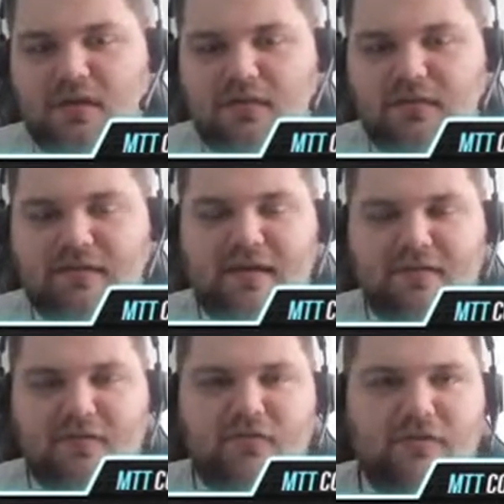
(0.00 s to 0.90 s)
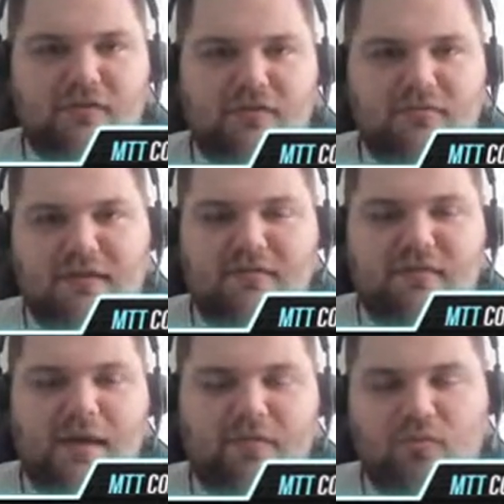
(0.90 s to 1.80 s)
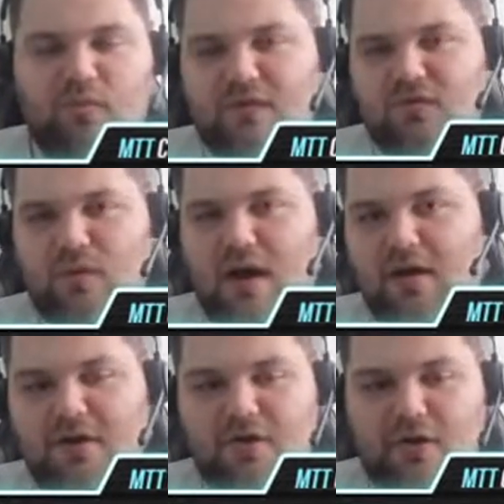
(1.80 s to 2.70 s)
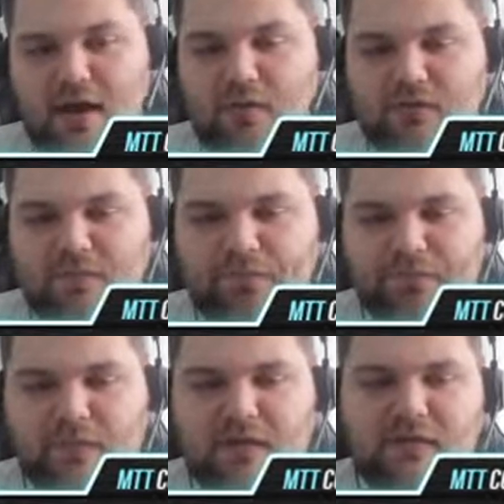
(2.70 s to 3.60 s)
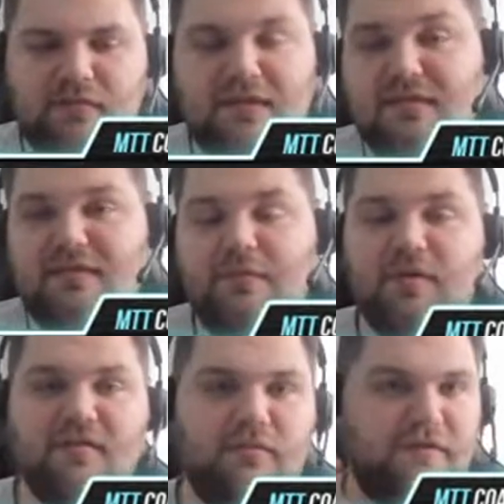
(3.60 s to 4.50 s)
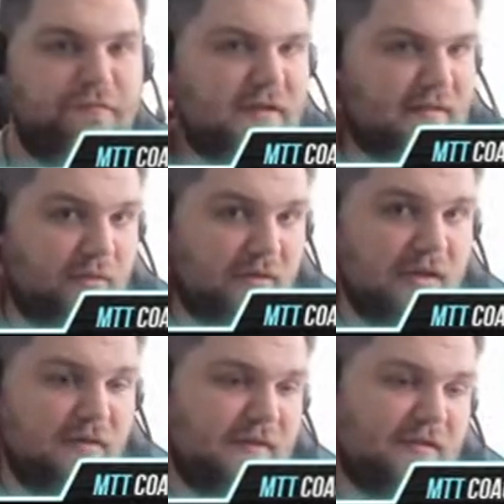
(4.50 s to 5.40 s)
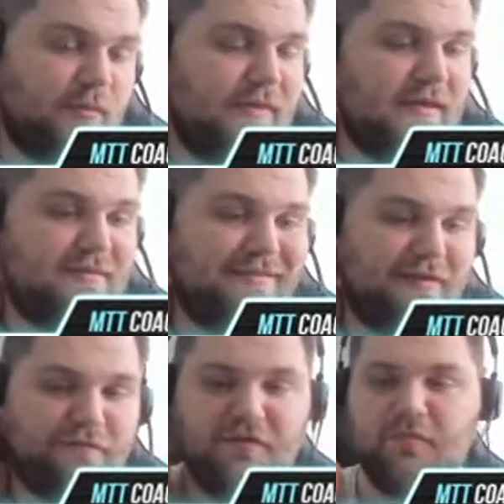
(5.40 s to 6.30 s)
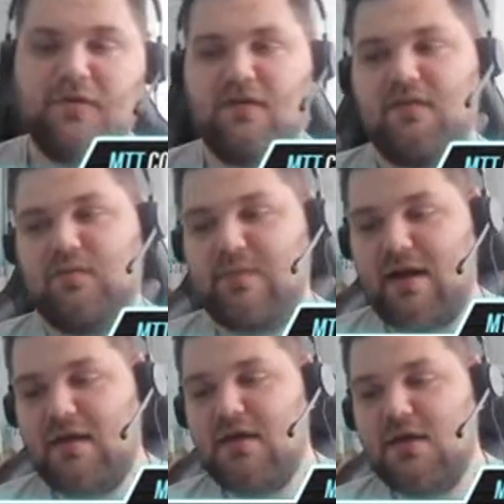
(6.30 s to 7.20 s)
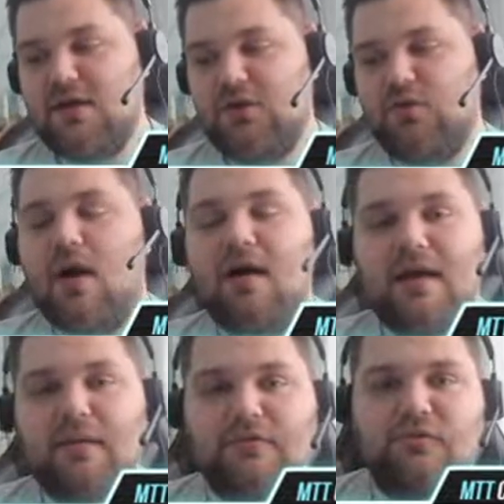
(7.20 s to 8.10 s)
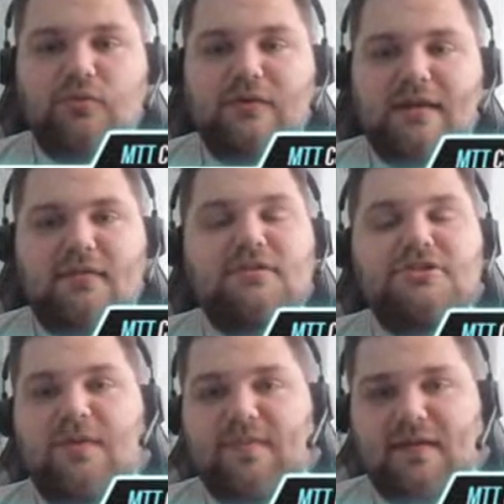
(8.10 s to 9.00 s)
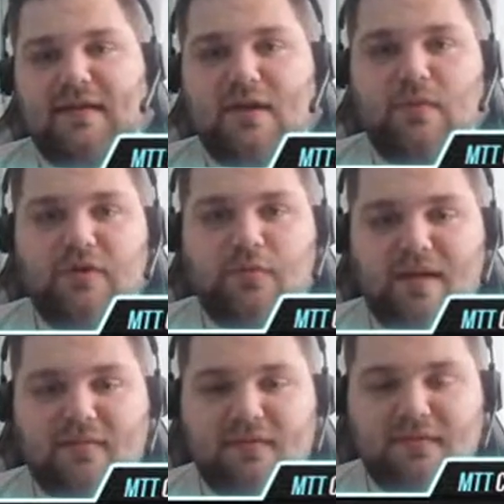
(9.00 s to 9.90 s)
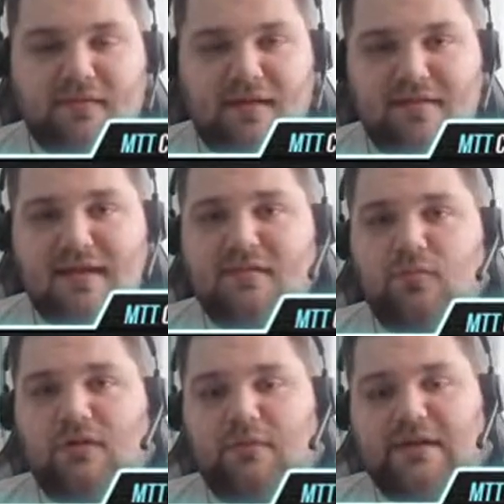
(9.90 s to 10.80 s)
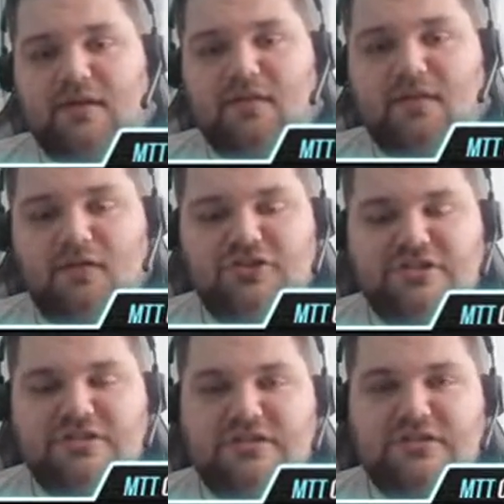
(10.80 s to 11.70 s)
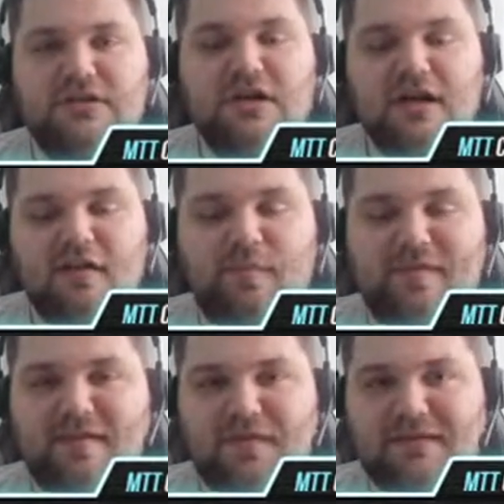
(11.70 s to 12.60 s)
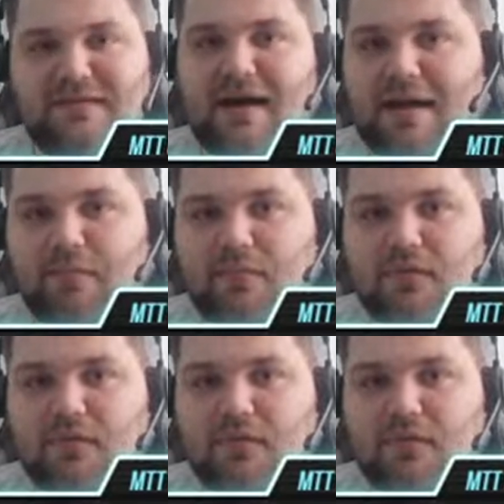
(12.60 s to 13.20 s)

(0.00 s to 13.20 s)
This has this happens once you are knocked out. This is not possible in the freeze out. That's why there's the difference, because in rebuy you are able to get chips again when you bust it. This asset will be just a specific time,